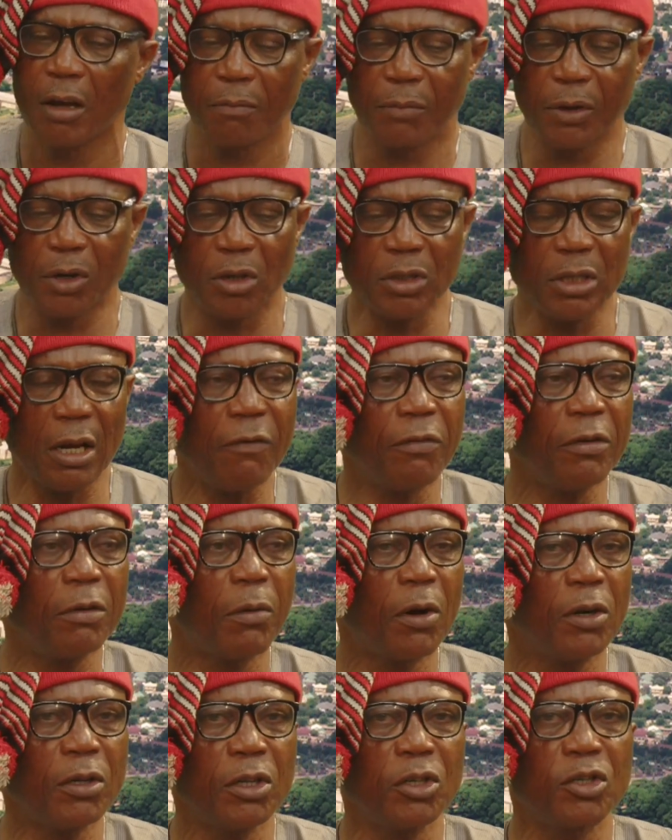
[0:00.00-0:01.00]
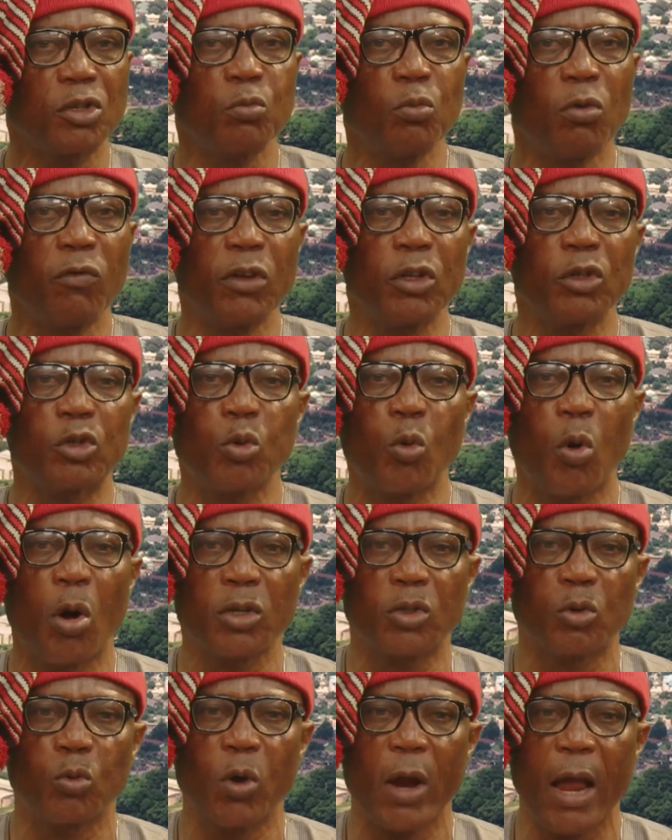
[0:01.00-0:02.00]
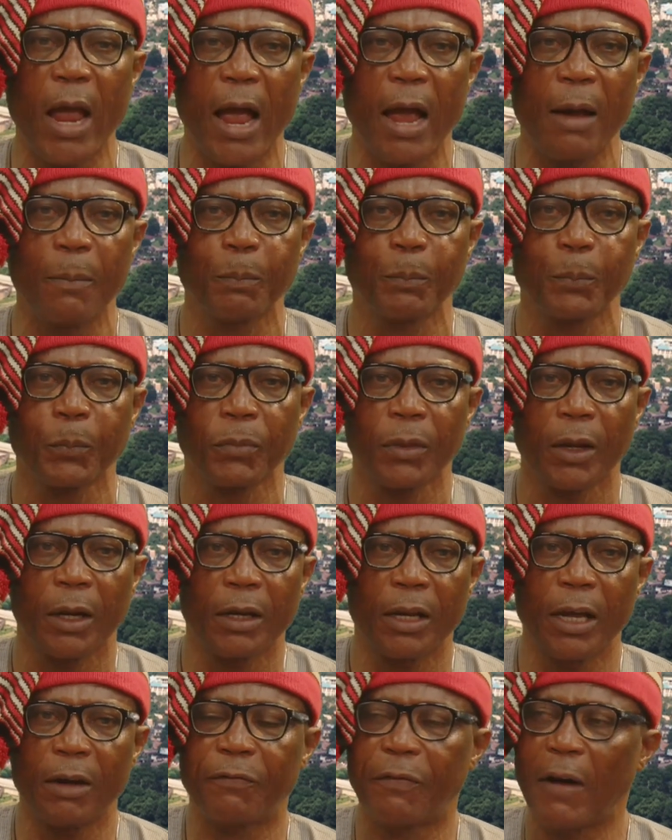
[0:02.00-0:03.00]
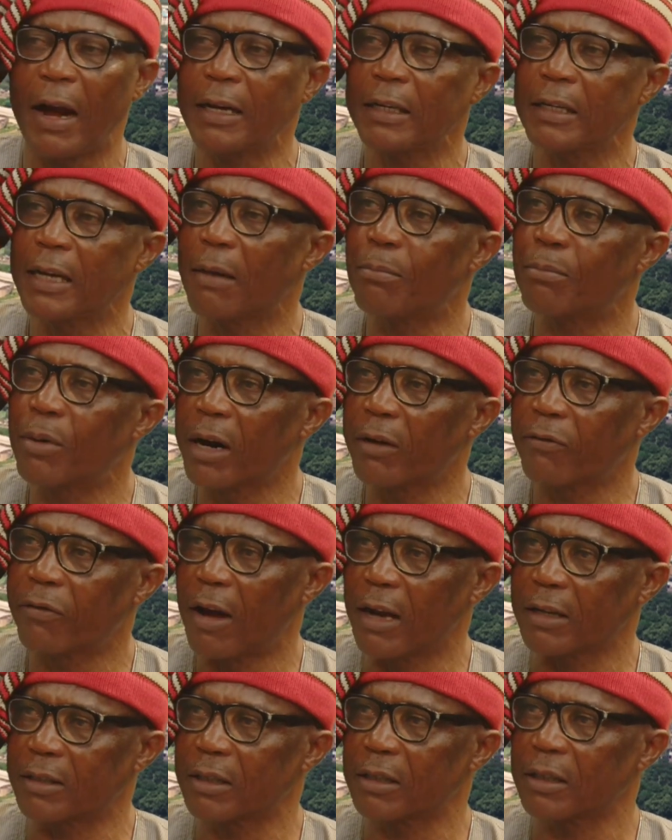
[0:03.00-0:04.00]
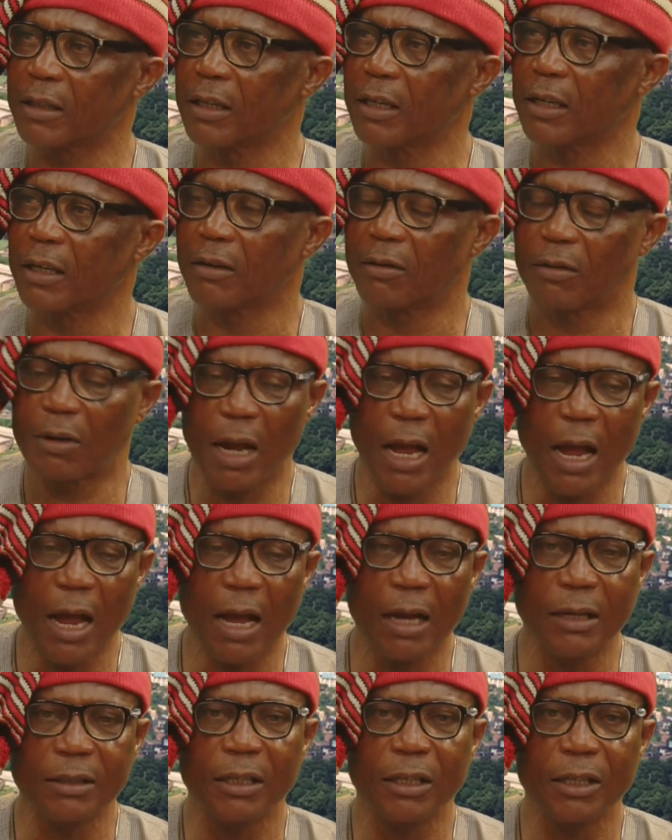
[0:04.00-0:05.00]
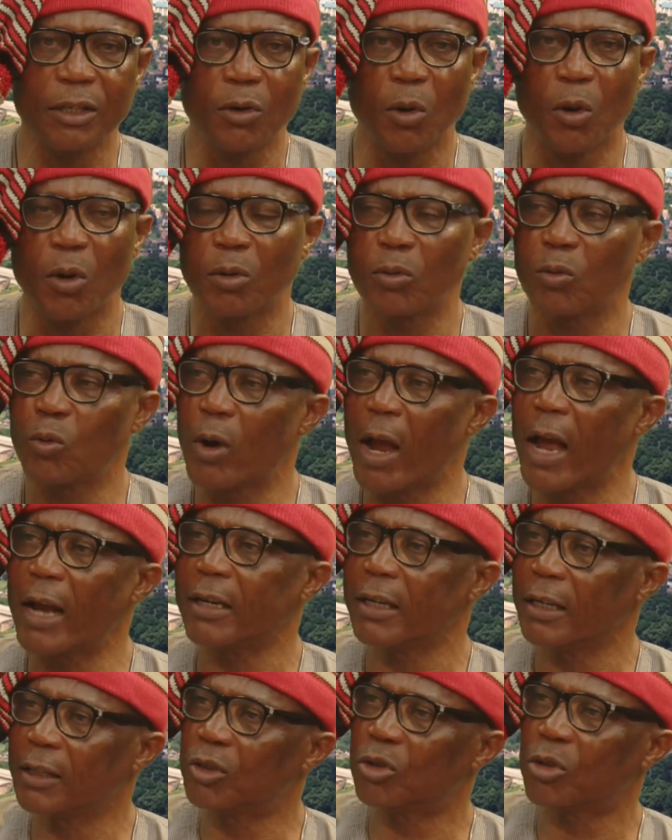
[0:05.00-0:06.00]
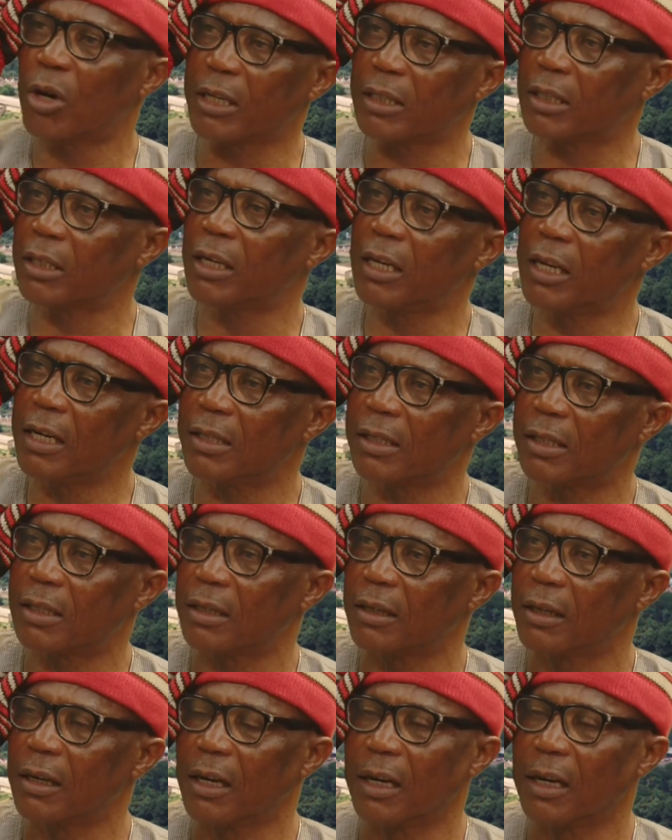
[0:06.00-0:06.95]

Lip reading: Because everybody is moving towards where they find their breakfast, where where the interest is.